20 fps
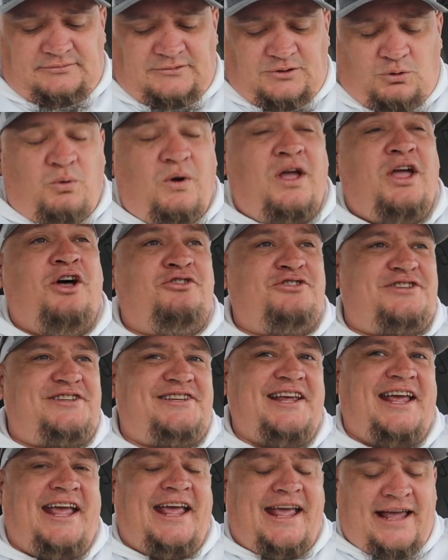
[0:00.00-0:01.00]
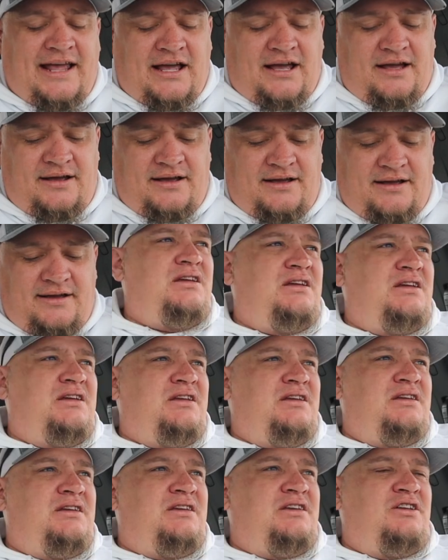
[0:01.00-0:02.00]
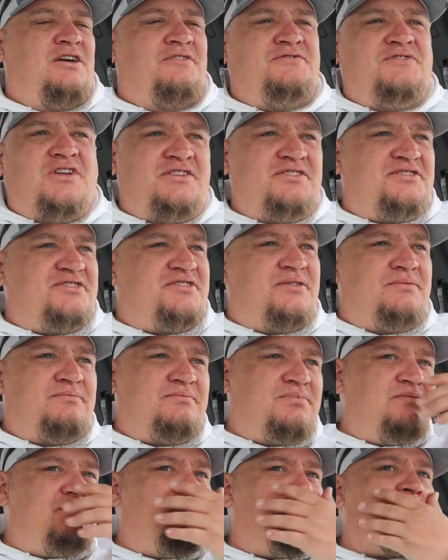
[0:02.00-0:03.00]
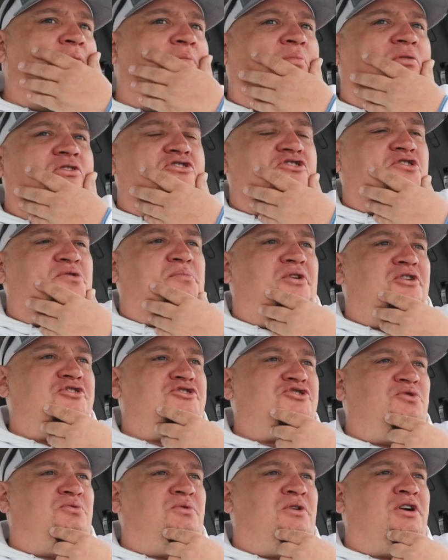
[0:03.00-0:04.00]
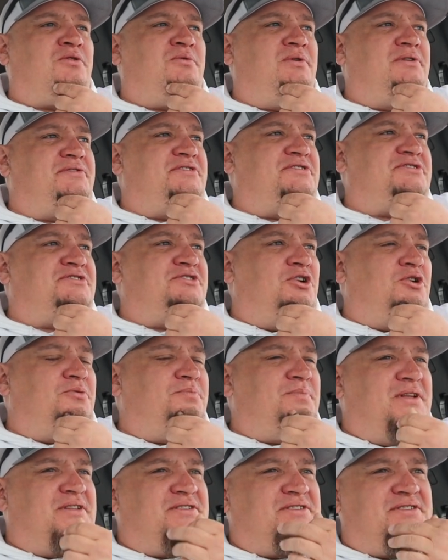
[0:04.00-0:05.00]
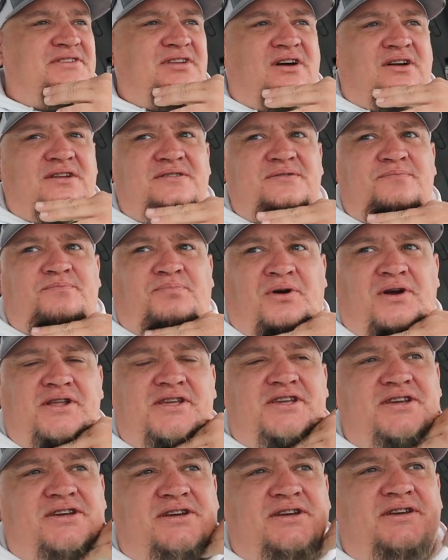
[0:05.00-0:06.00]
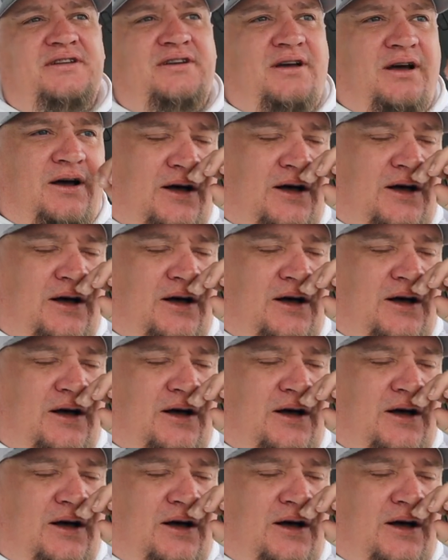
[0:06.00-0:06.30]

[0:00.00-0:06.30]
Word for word: We'll see. You know, I've done some a bunch of commercial work with the soap. It's done pretty good.